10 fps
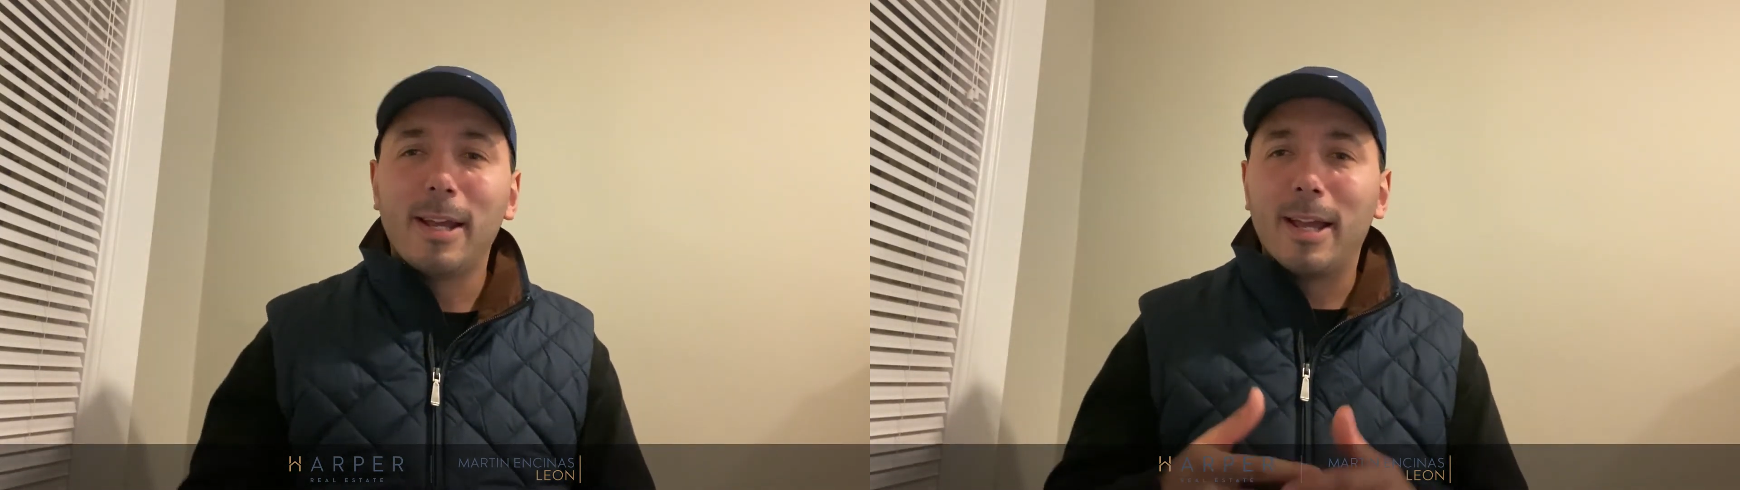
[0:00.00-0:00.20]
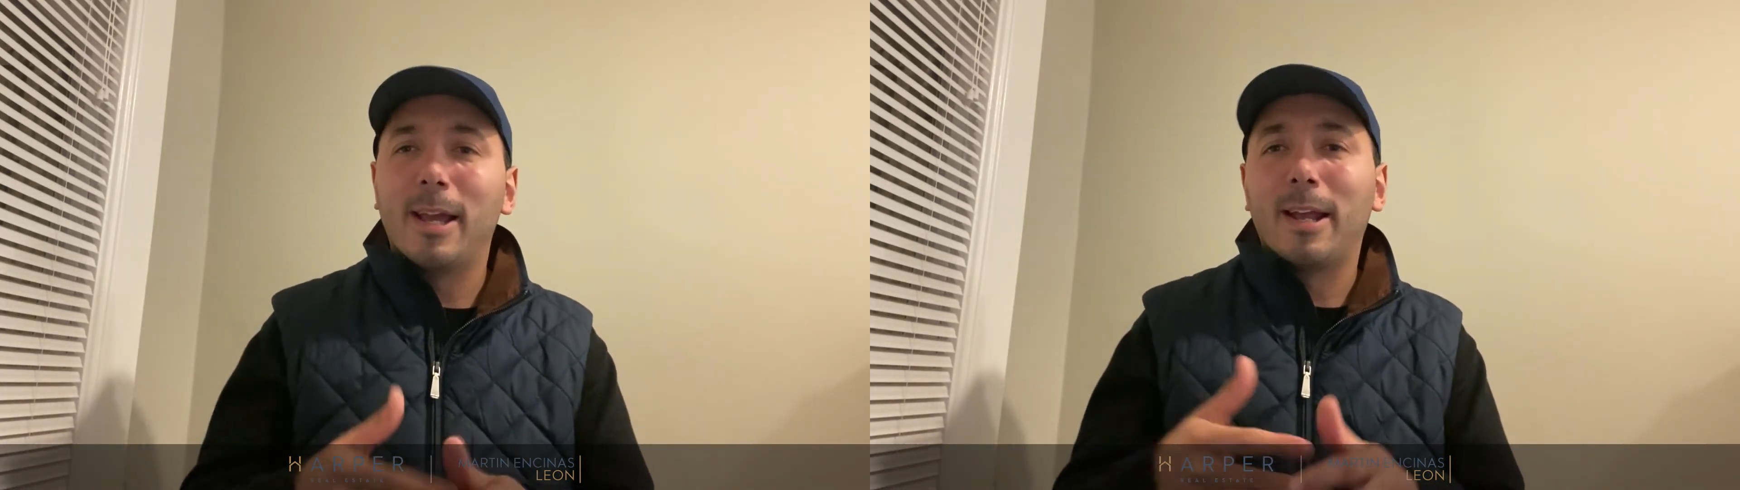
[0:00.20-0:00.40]

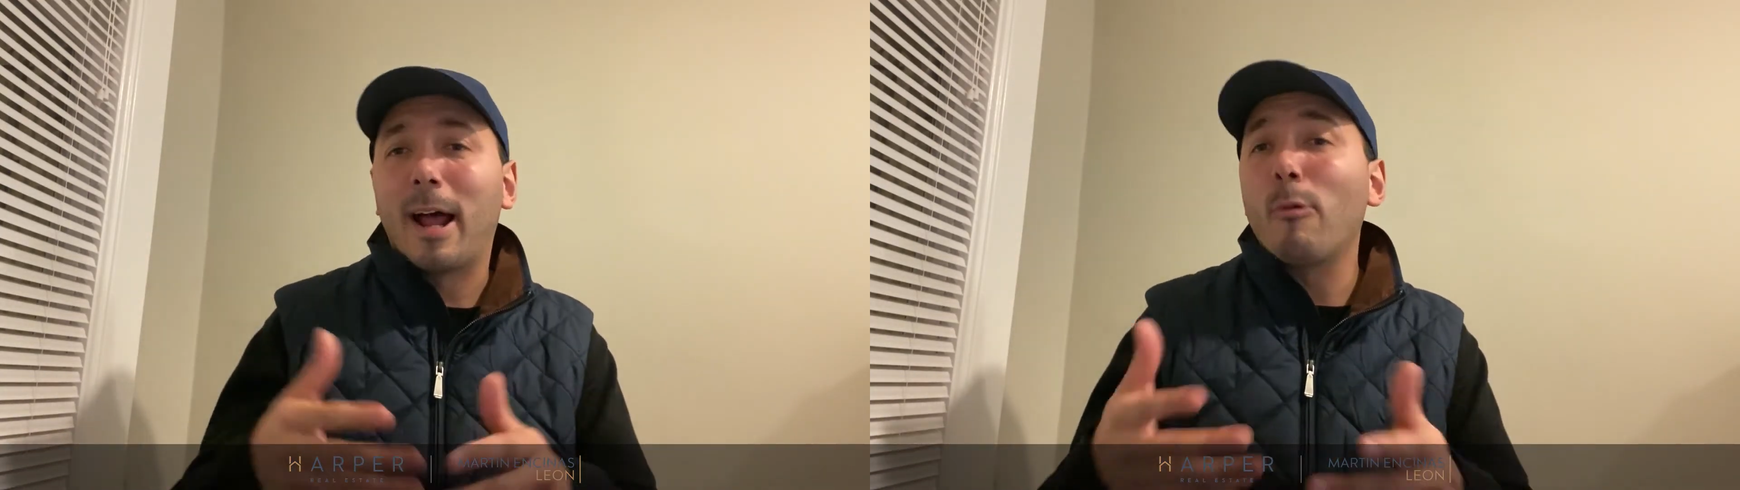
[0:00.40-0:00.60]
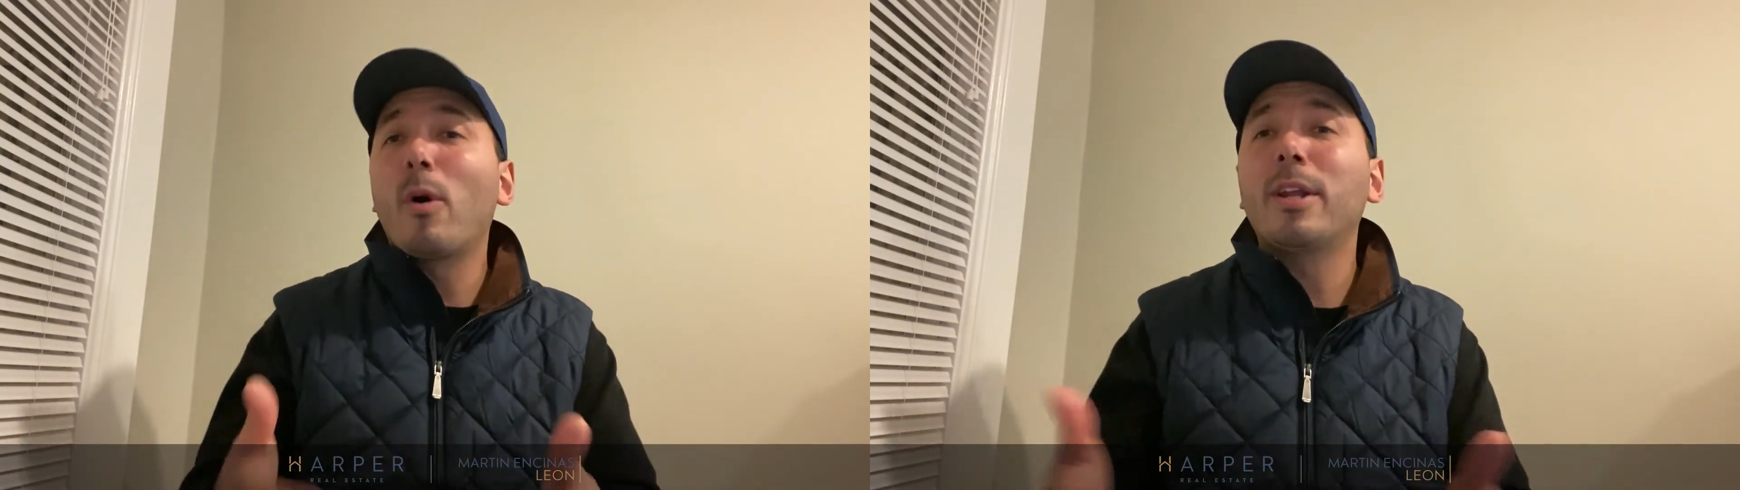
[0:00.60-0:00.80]
and
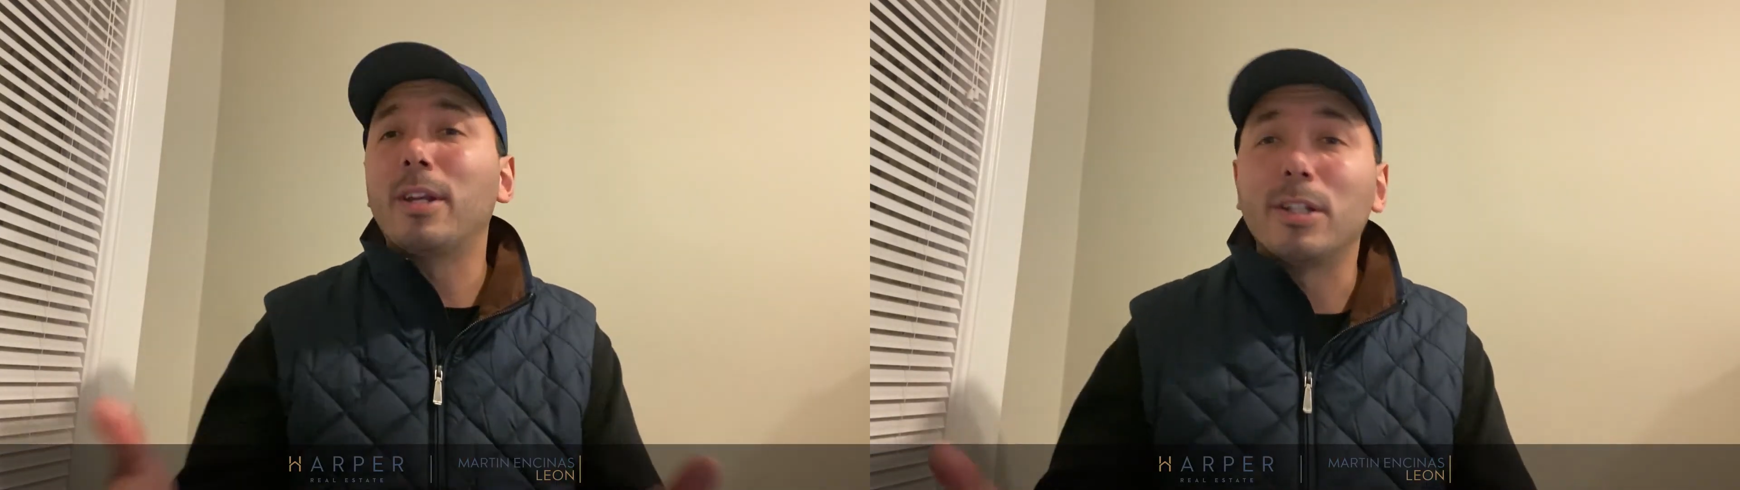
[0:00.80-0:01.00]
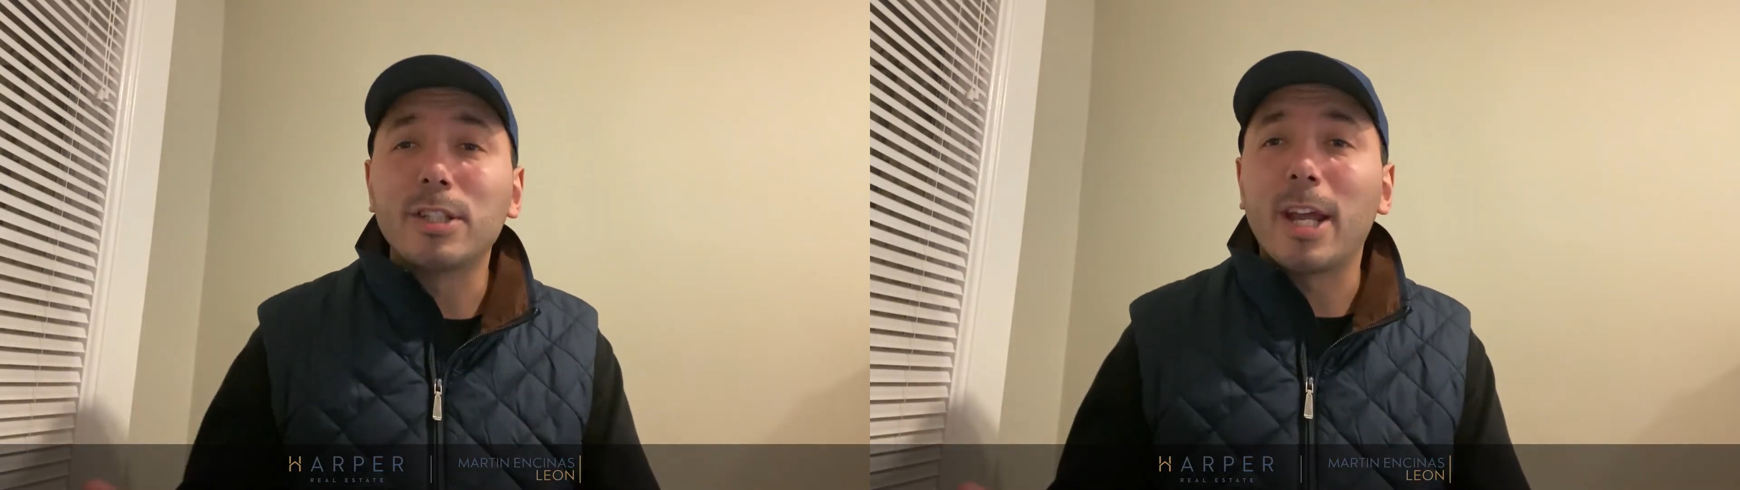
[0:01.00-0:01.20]
I
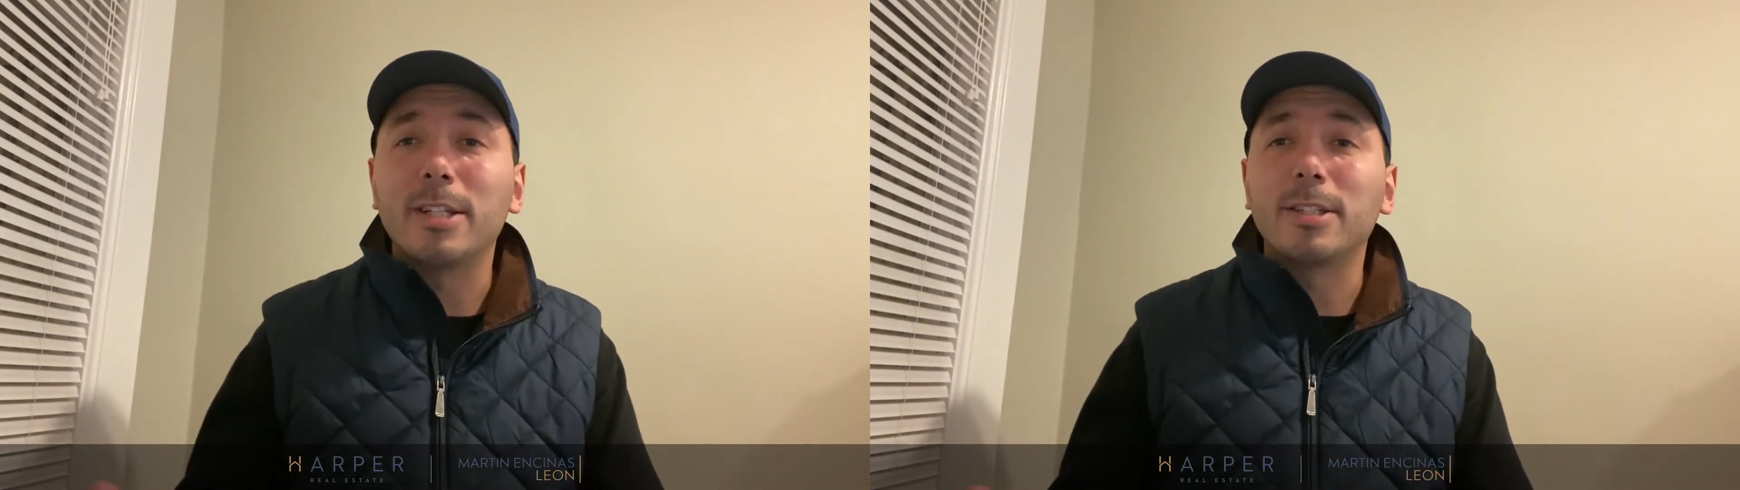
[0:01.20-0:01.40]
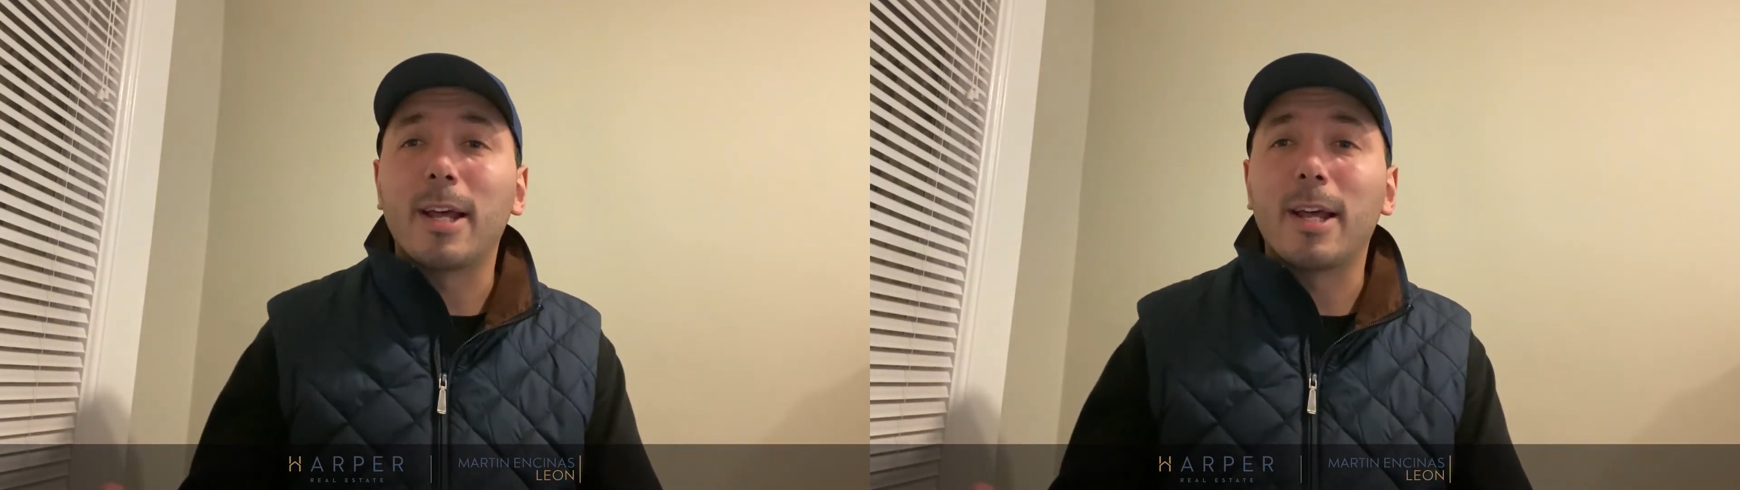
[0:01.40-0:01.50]
wanted to change